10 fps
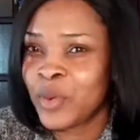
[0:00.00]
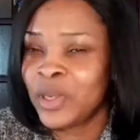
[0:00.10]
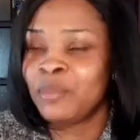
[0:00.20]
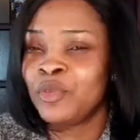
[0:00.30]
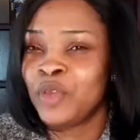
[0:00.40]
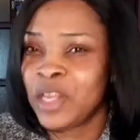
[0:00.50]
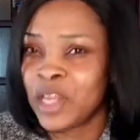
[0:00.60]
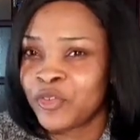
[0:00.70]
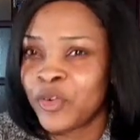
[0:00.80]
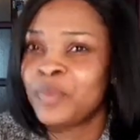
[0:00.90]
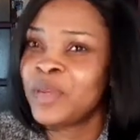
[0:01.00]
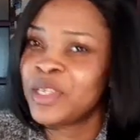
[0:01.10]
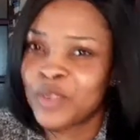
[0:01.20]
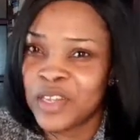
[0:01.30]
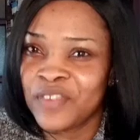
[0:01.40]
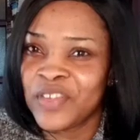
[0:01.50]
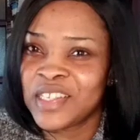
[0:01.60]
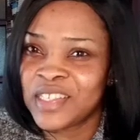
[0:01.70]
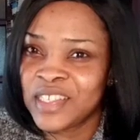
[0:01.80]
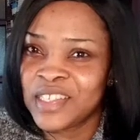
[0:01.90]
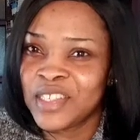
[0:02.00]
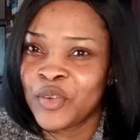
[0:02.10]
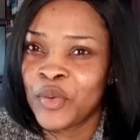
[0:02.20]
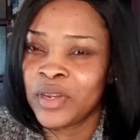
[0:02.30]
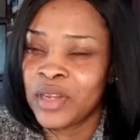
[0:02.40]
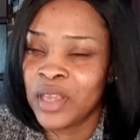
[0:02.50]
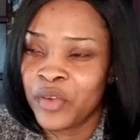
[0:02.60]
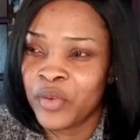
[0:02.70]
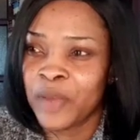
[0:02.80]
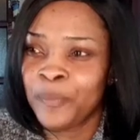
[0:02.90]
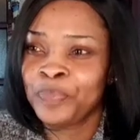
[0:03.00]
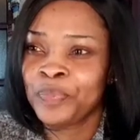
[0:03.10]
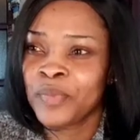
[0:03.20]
when I'm looking out for a place to live in a city or in an area.